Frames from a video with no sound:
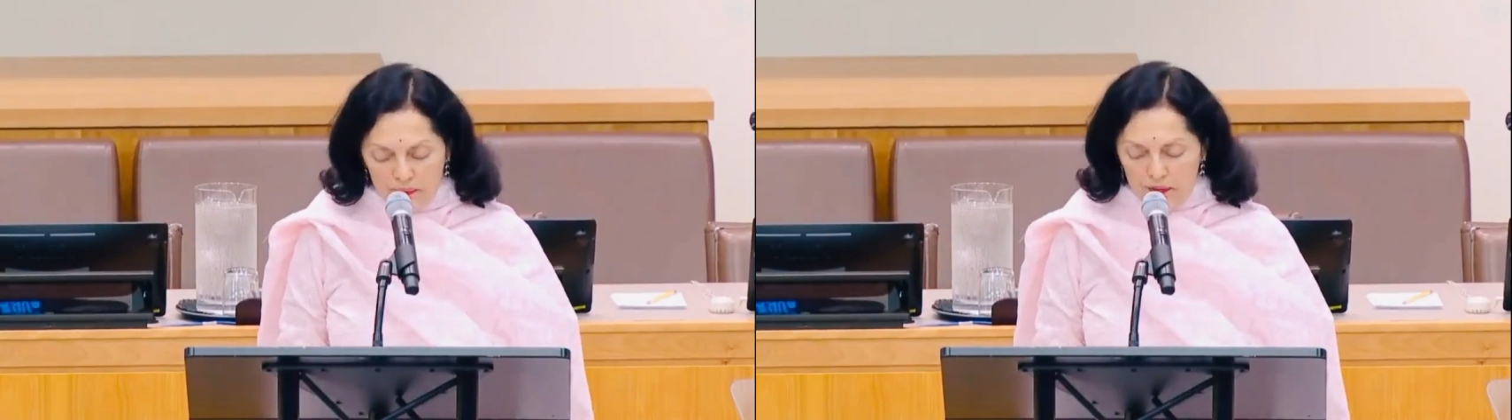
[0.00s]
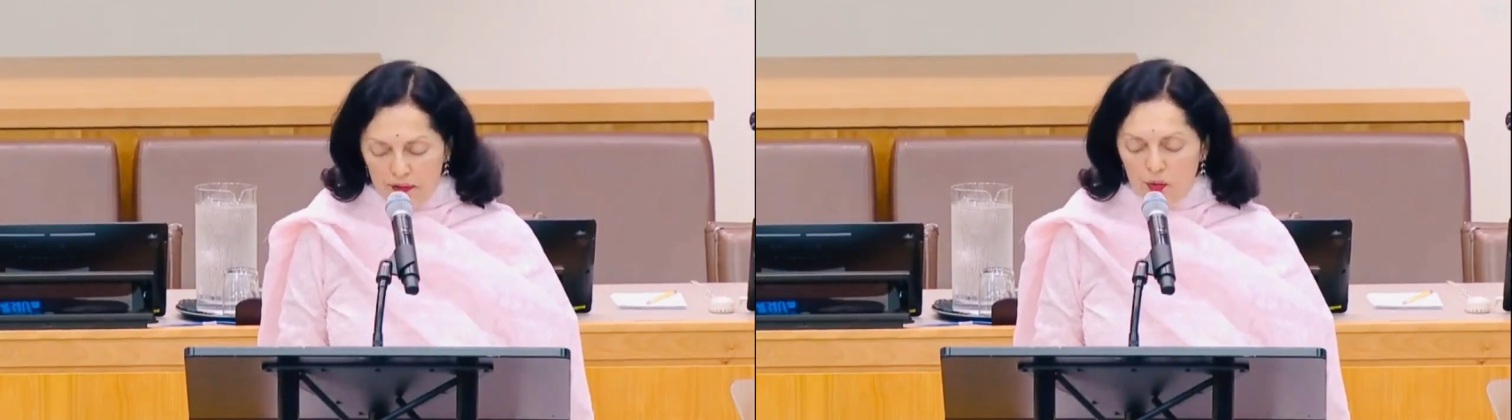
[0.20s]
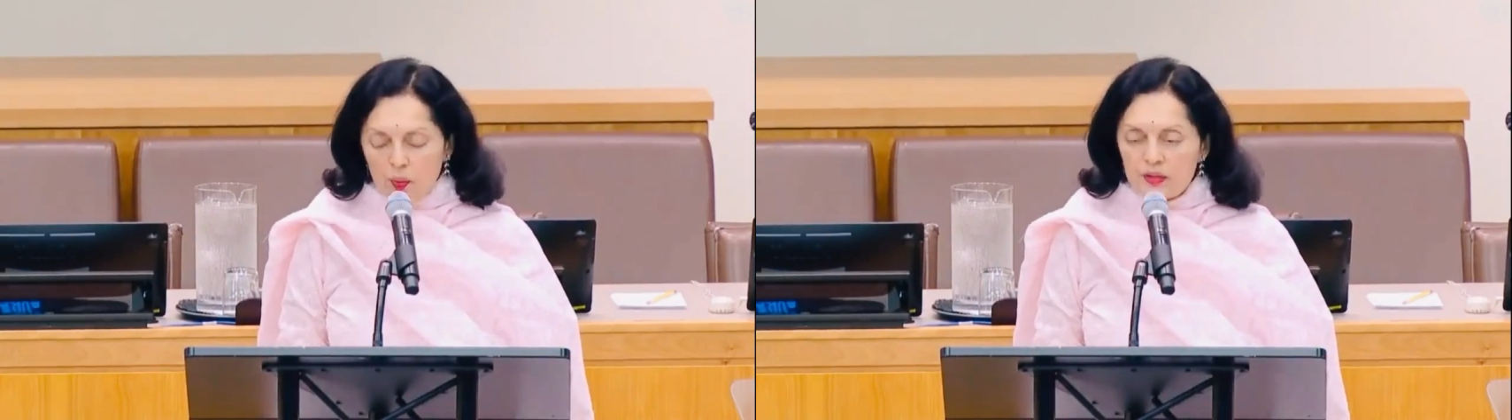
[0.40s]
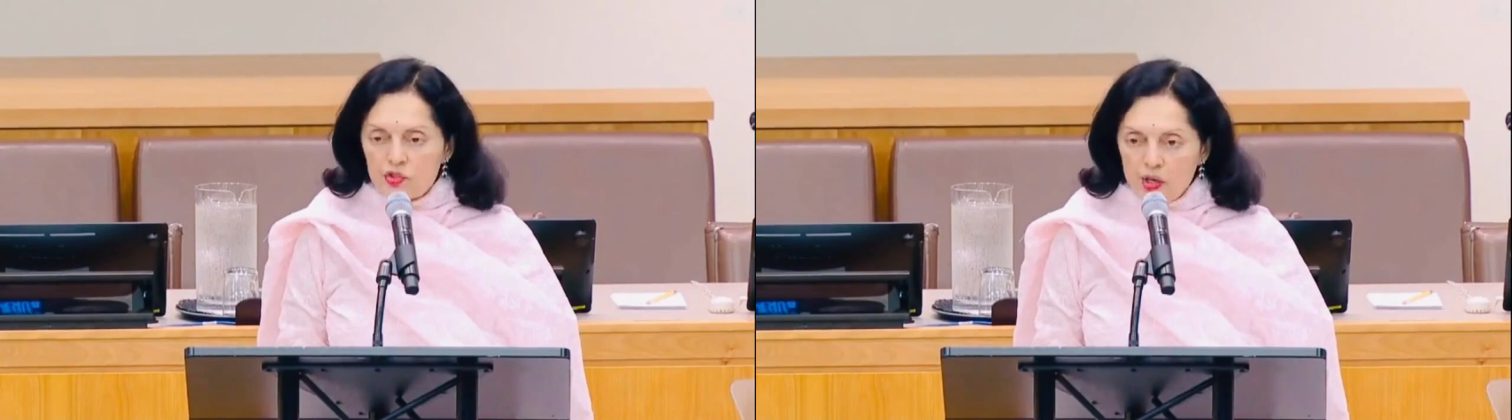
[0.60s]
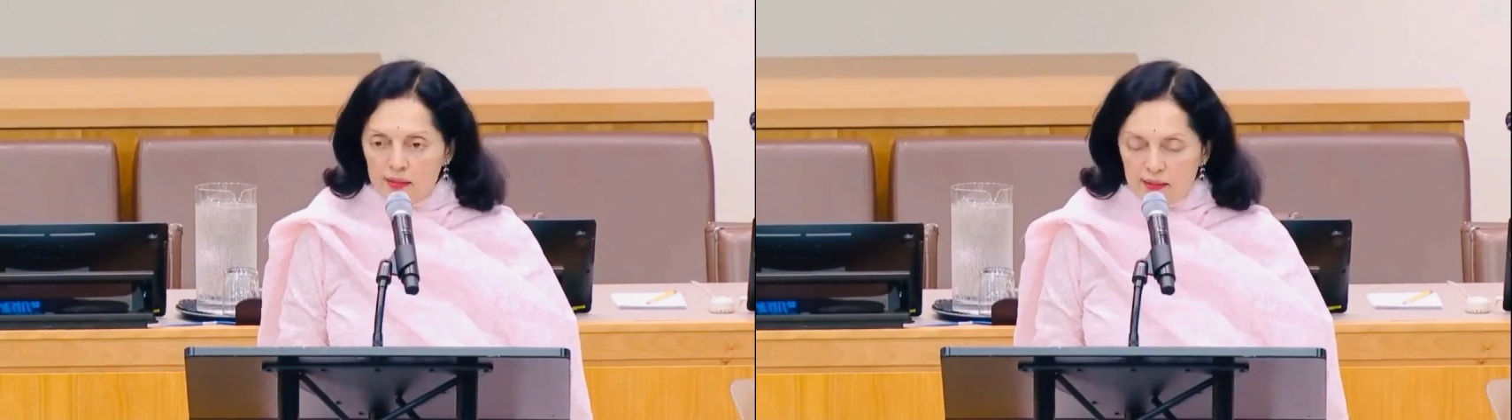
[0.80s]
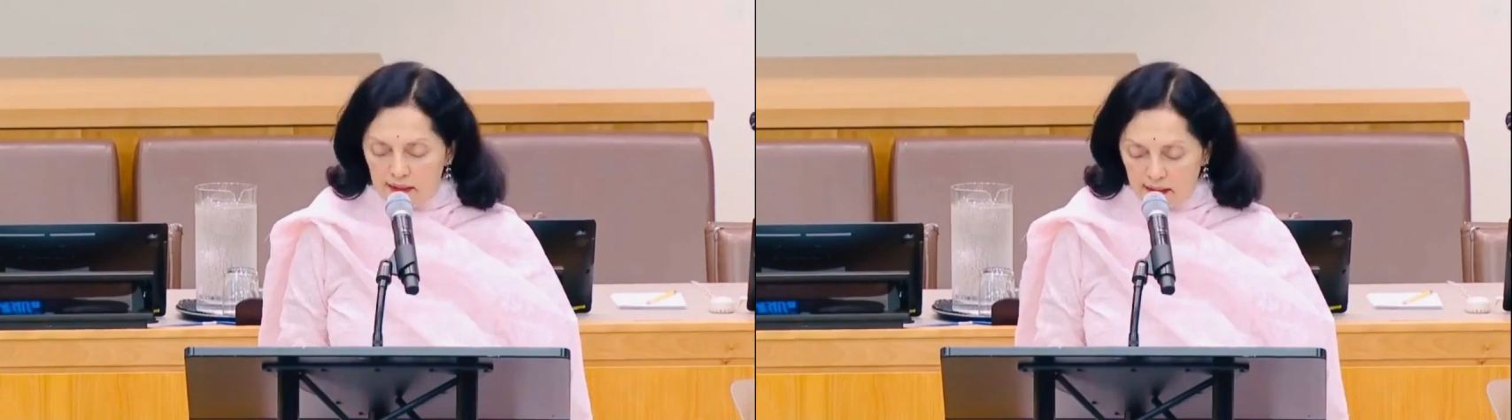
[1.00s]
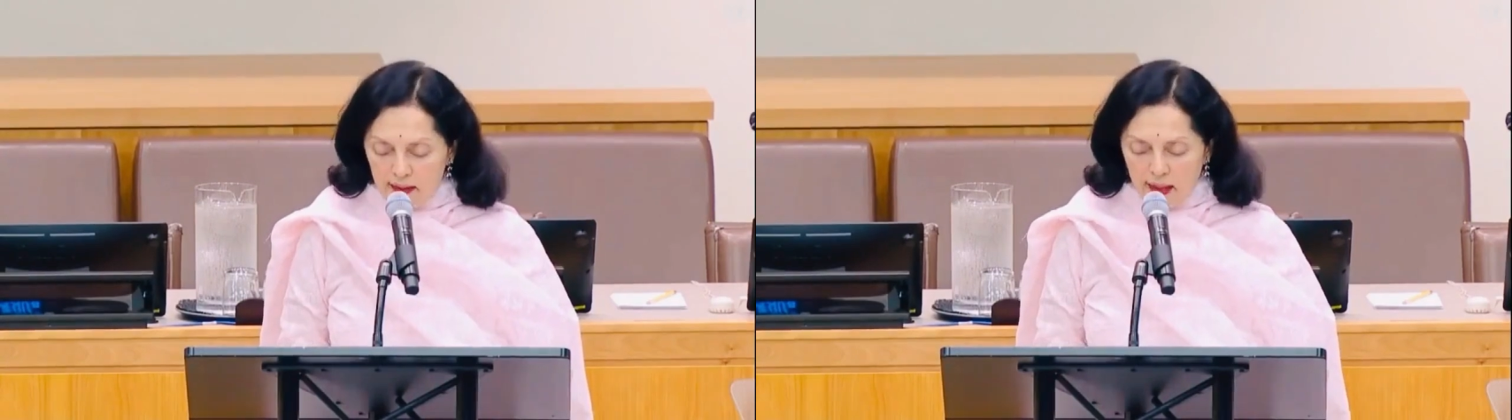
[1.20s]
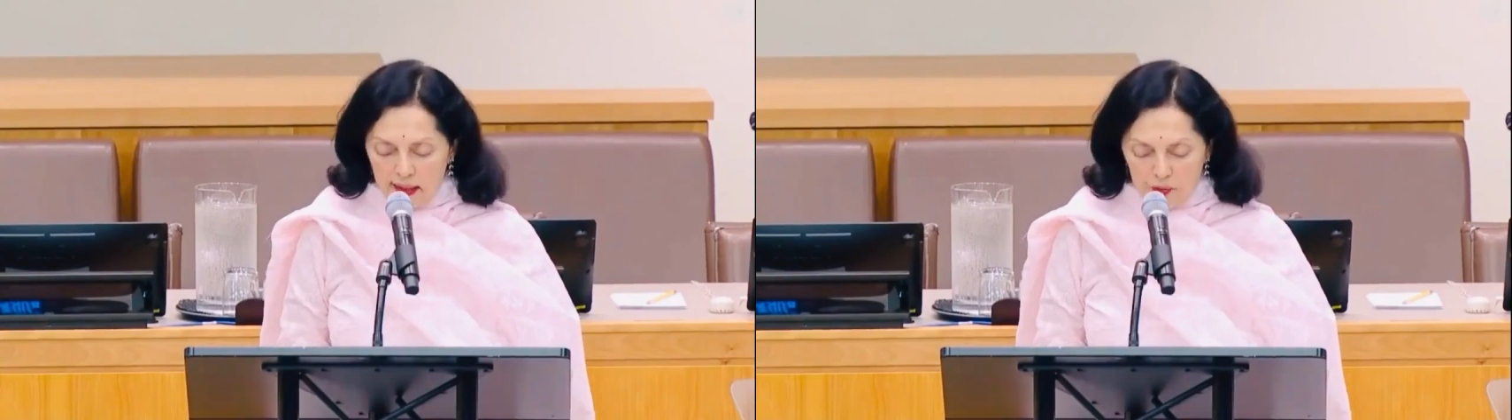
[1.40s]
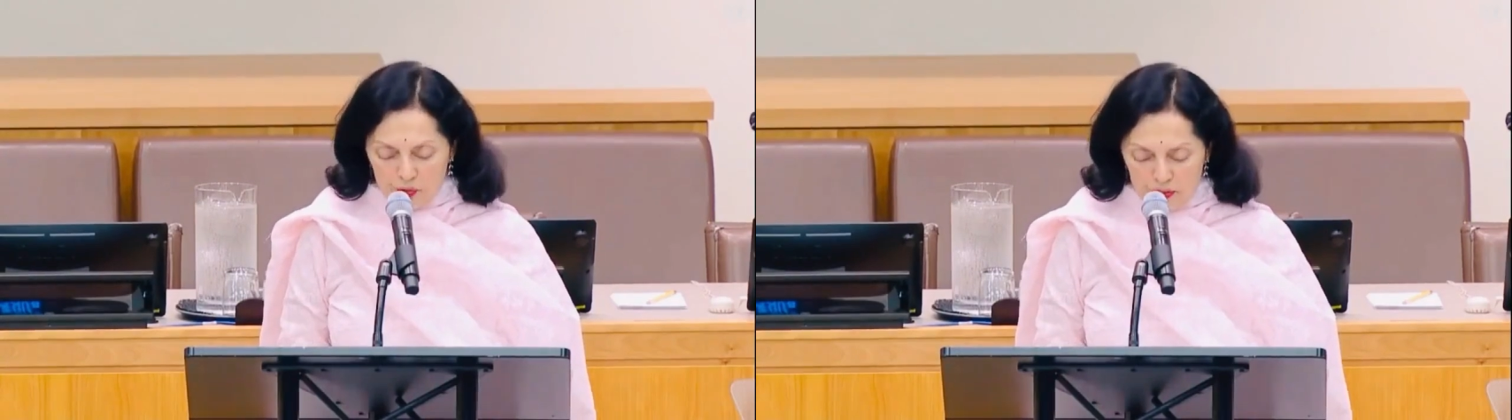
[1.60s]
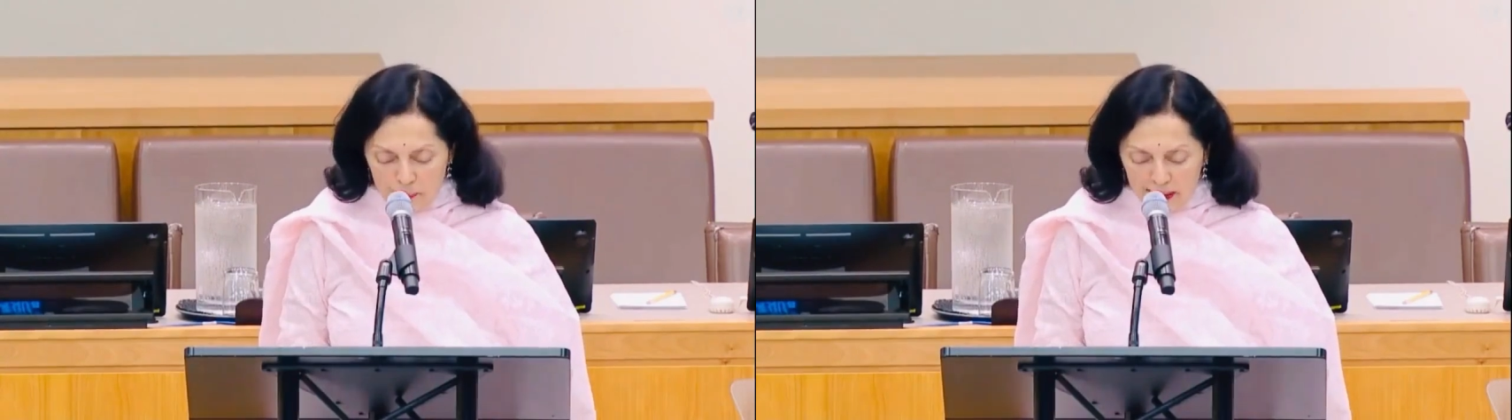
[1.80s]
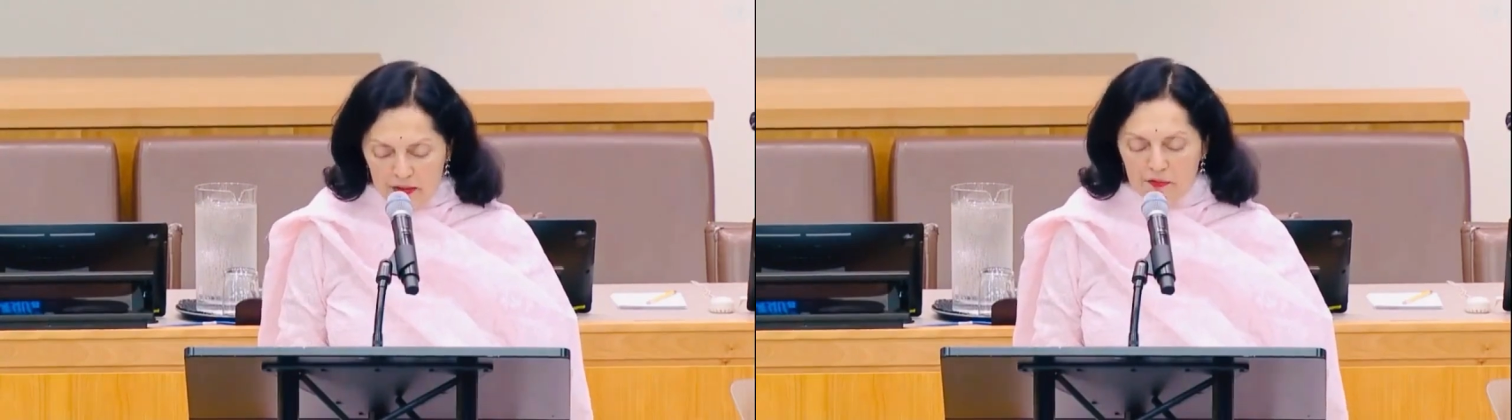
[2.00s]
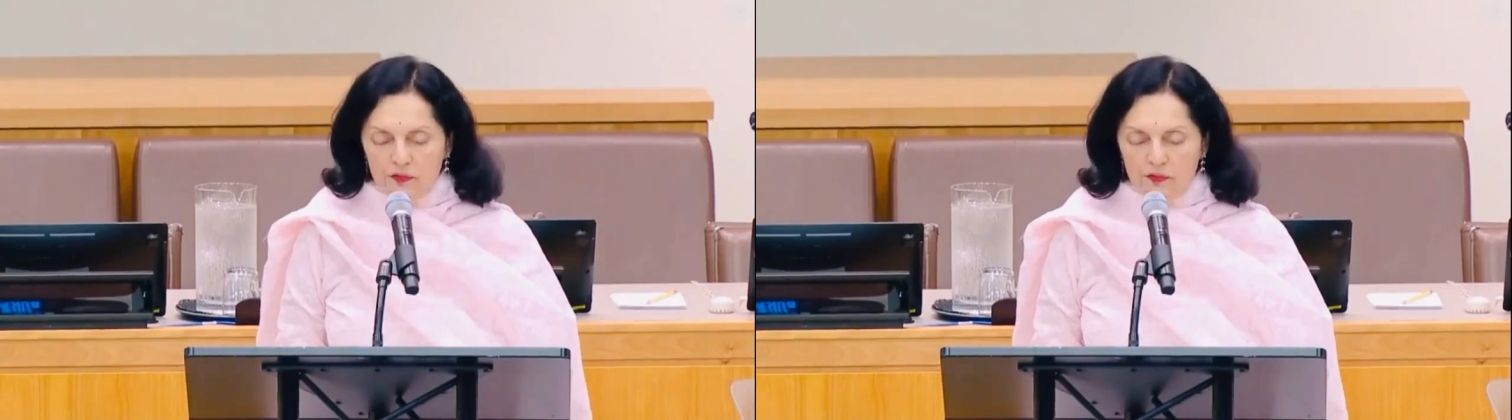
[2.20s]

the U N Charter, and respect